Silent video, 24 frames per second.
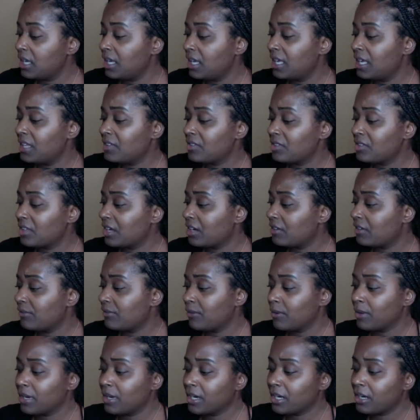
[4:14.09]
and
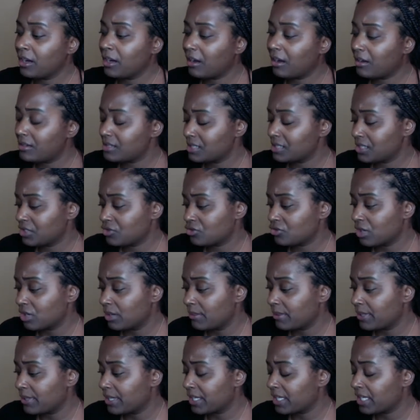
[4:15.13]
therefore causing drama
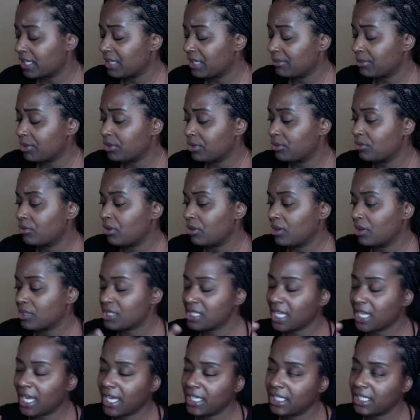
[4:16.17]
and keeping you all
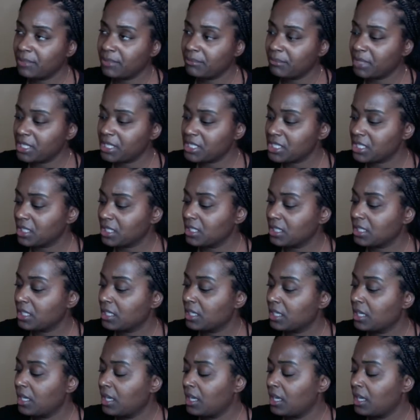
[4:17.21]
tied up mentally